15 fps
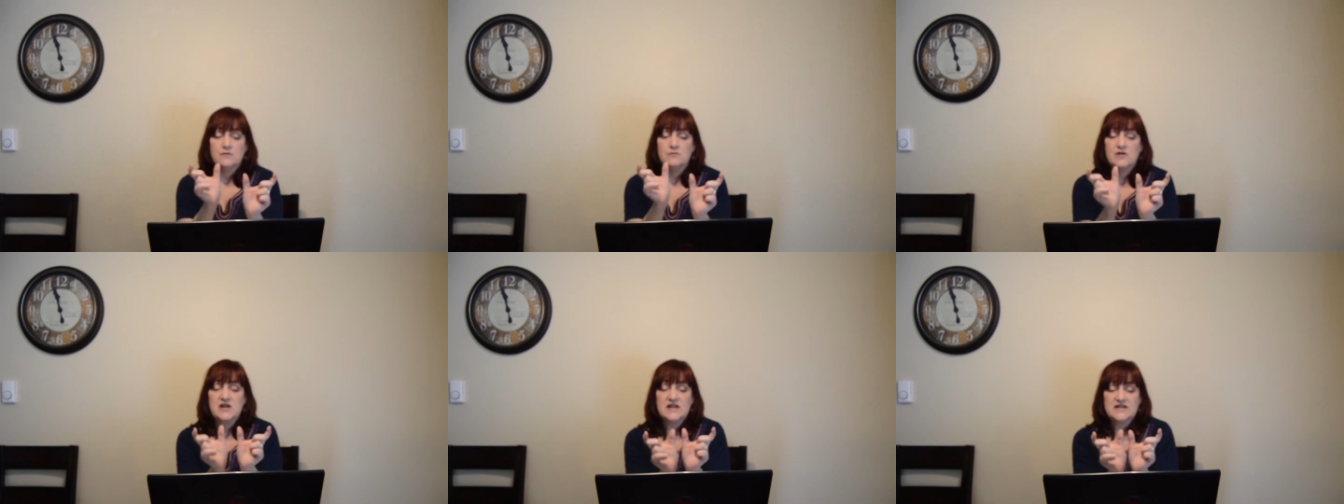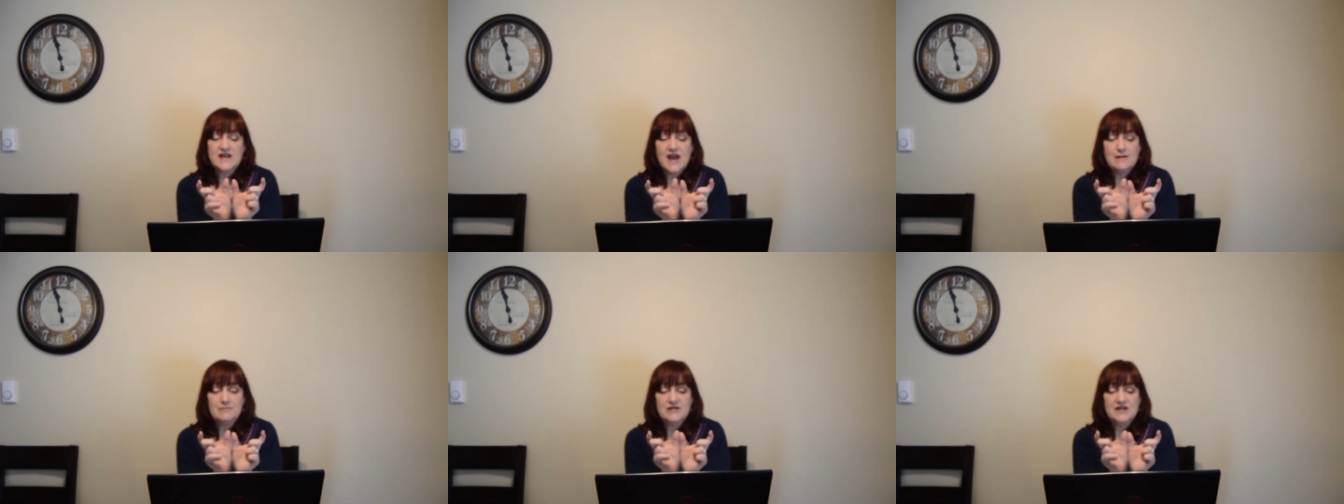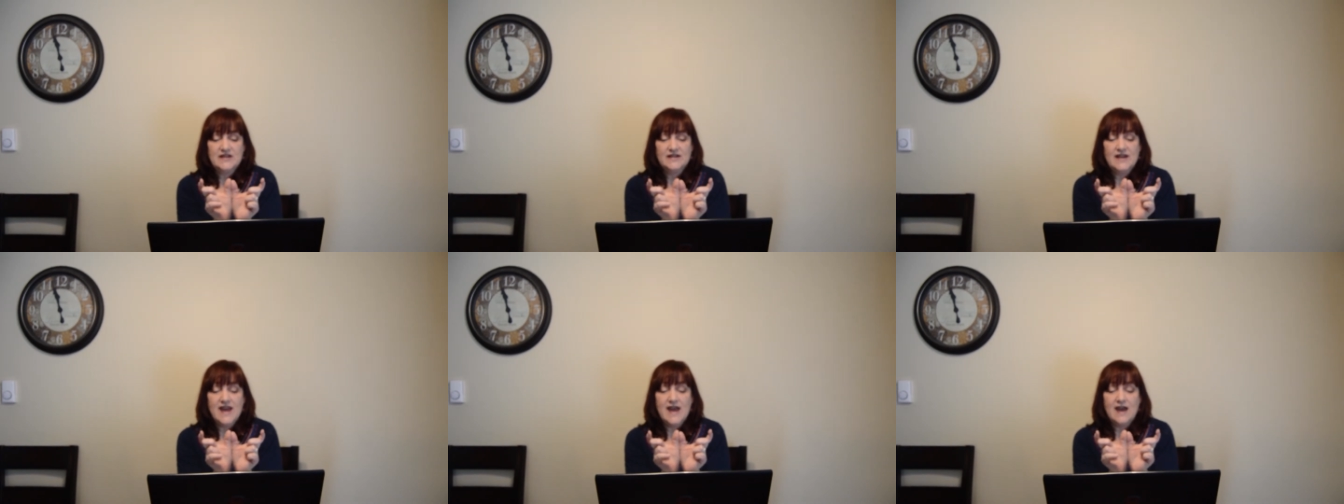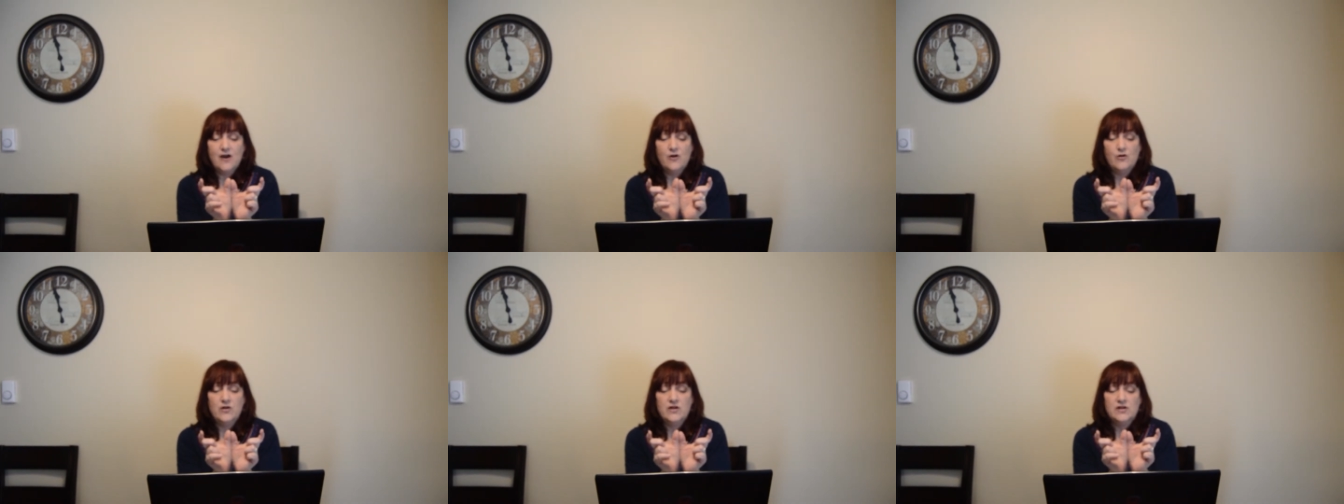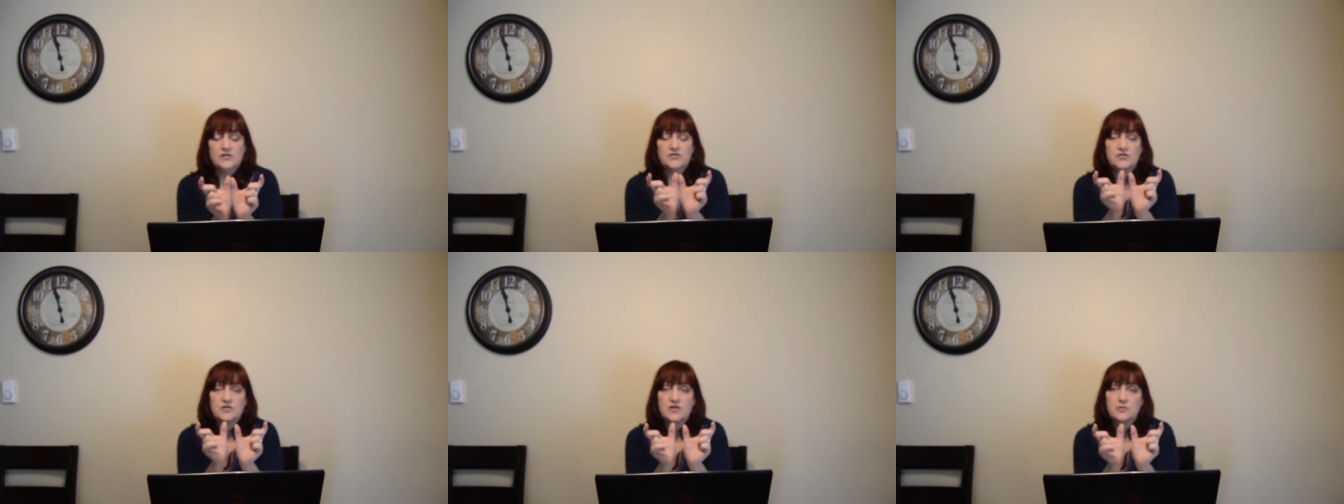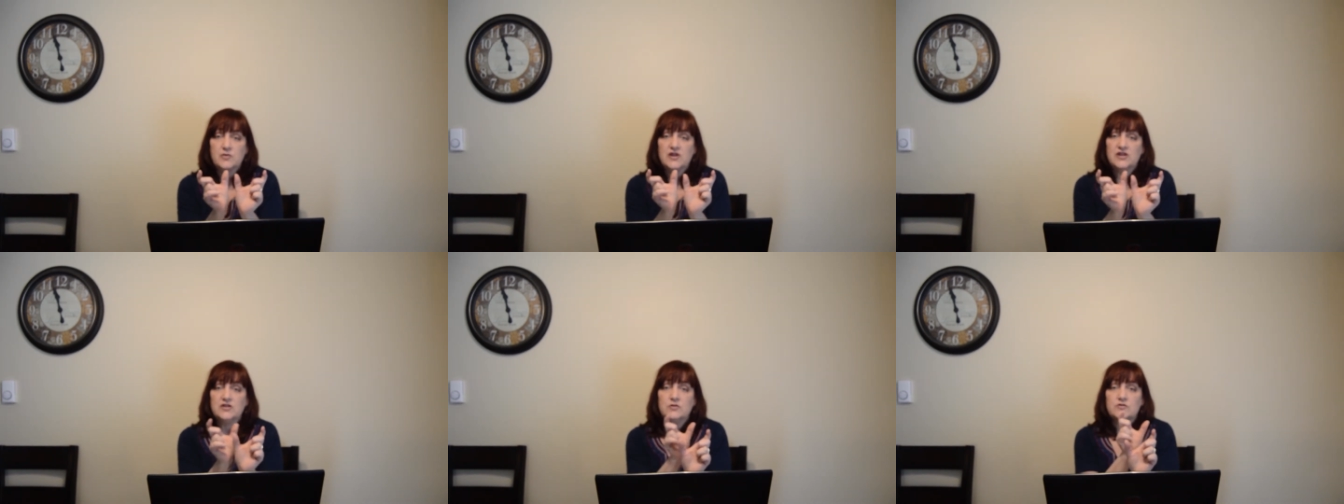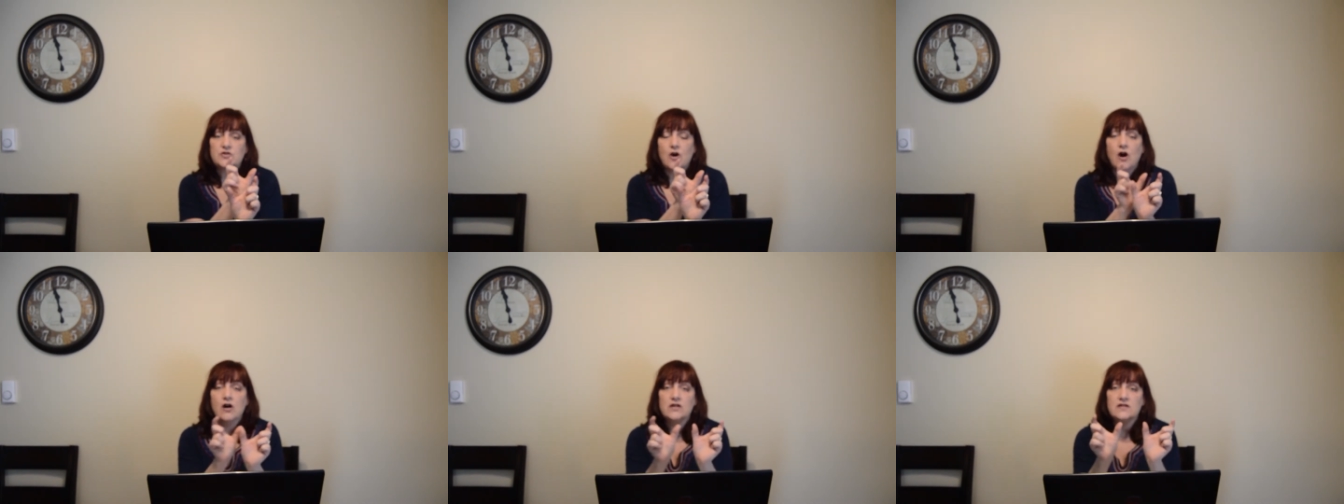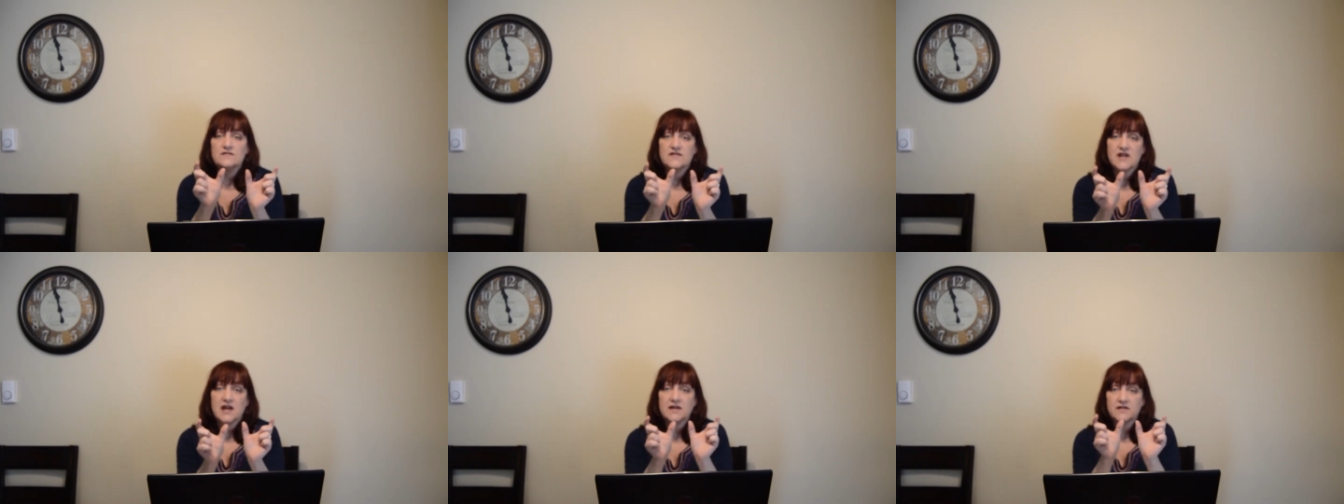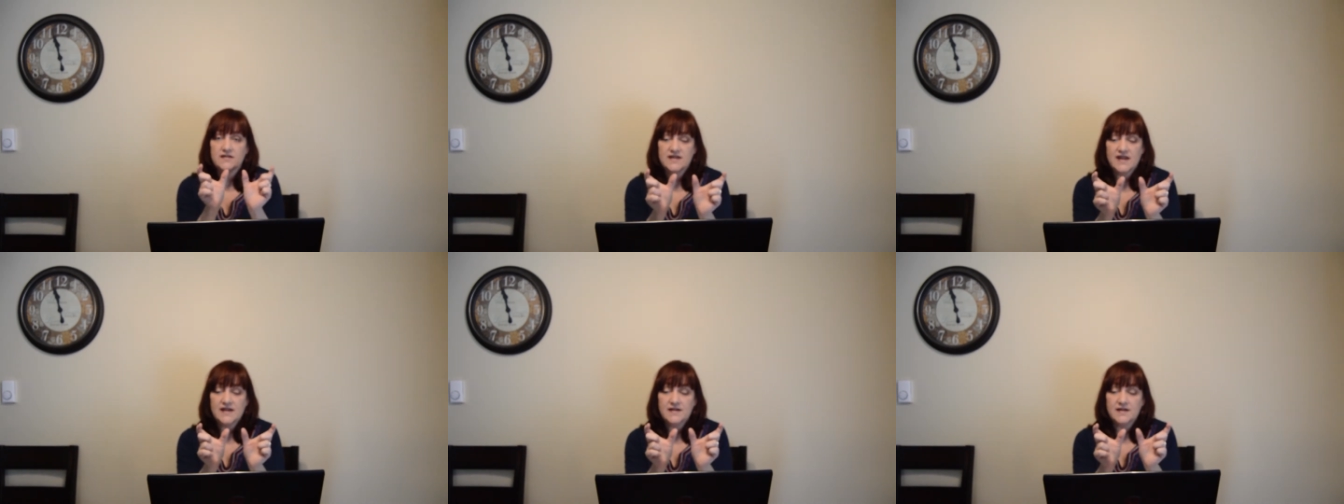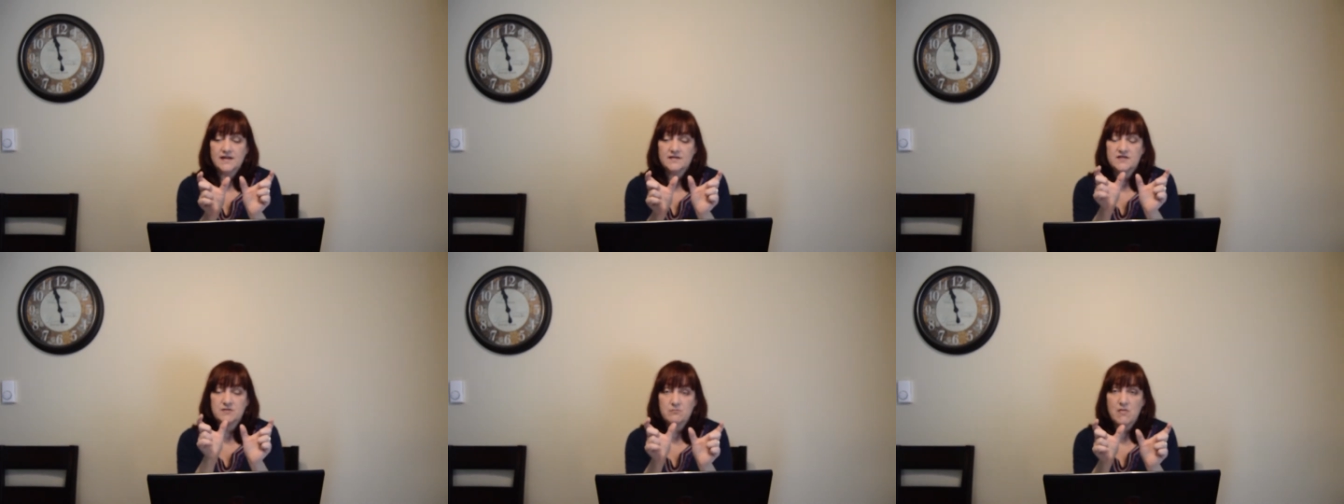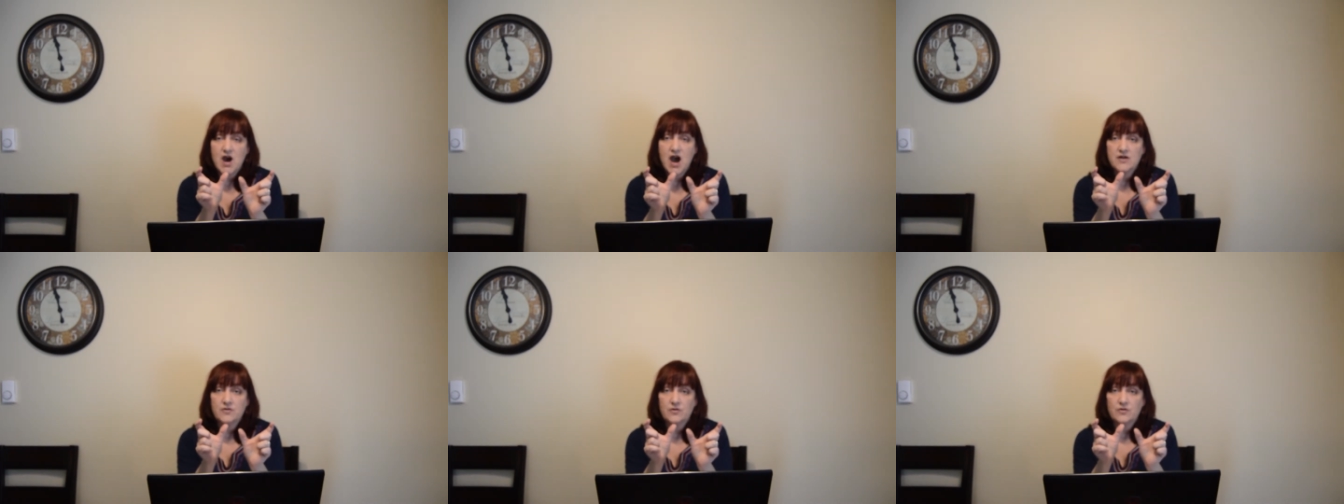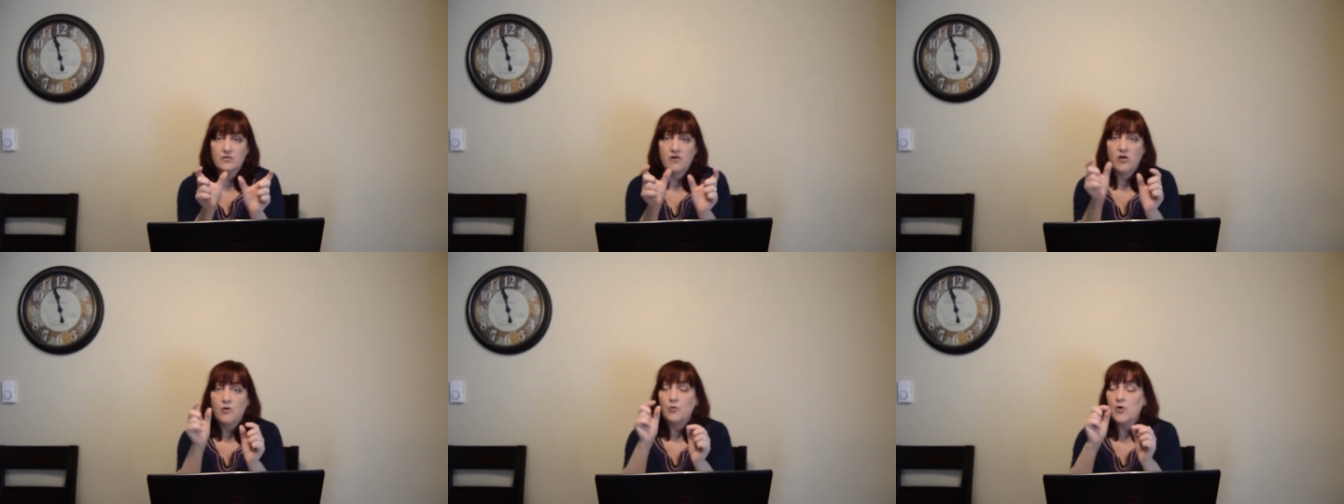what is happening now, so that we can use all of that data to model